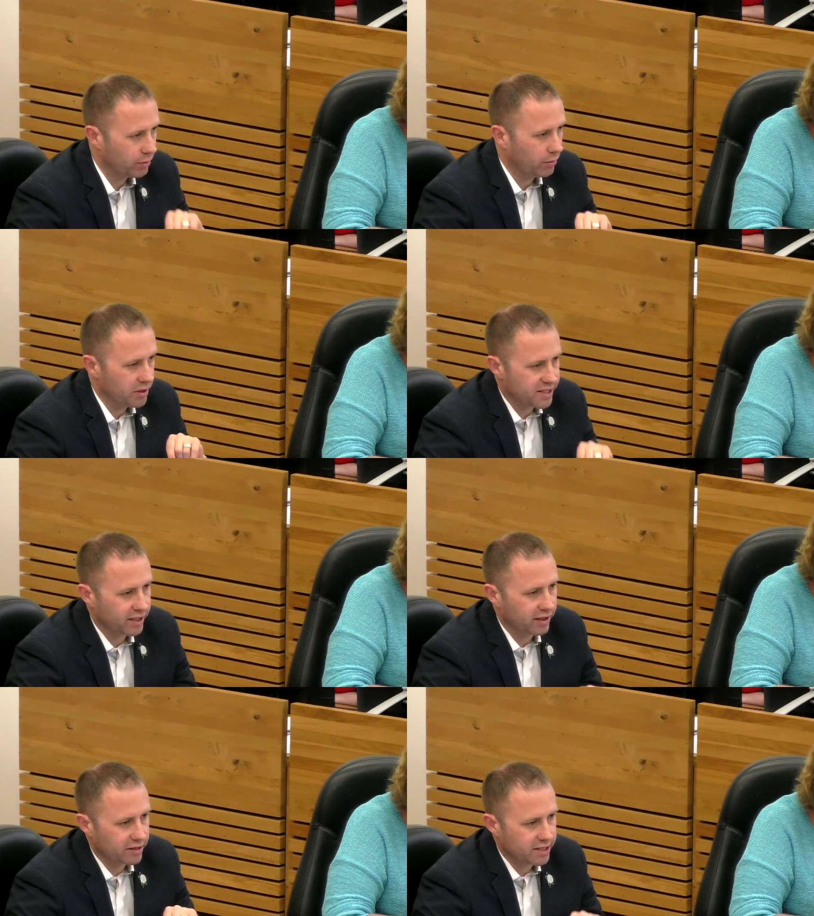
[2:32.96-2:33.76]
actually
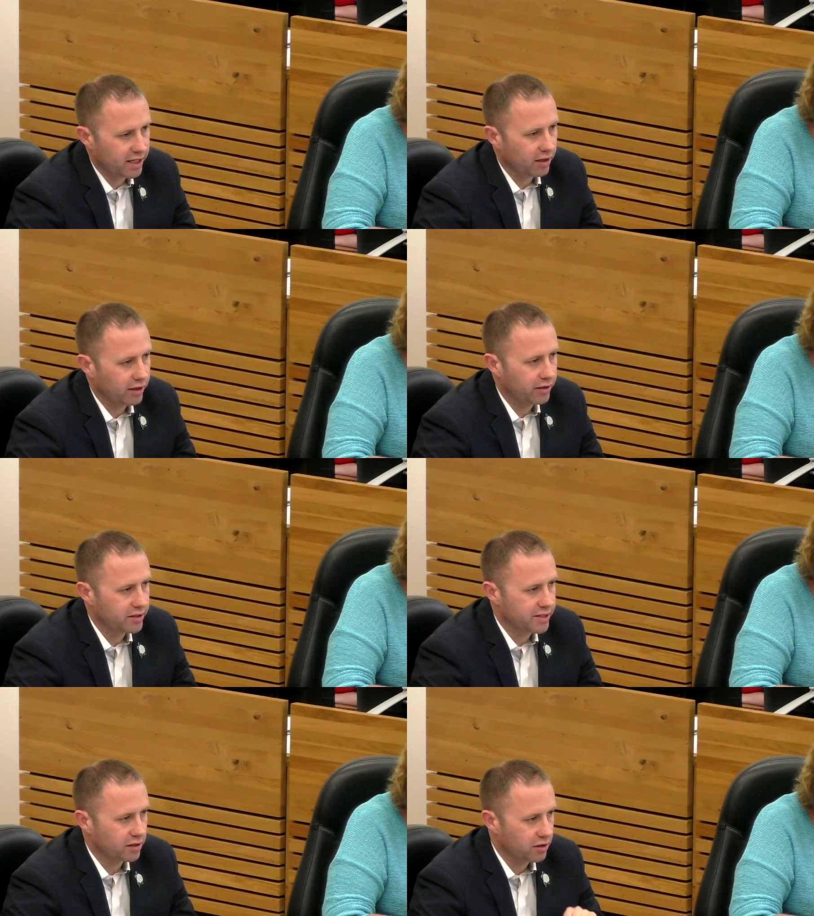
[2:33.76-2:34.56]
what we're seeing at the
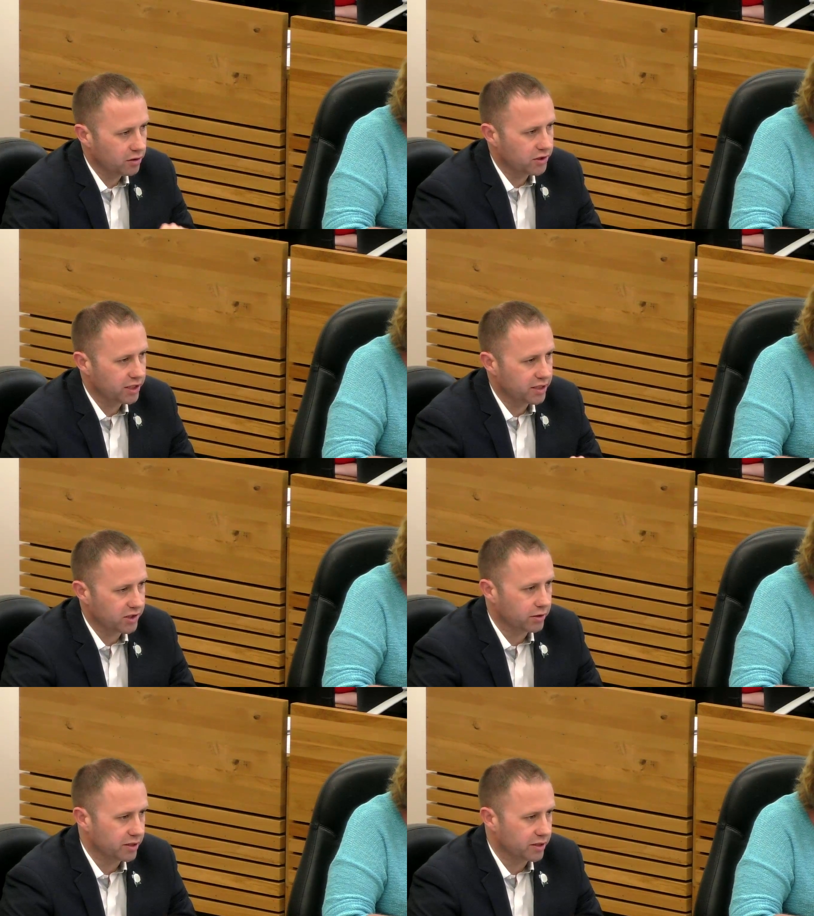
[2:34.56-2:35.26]
tail end is the huge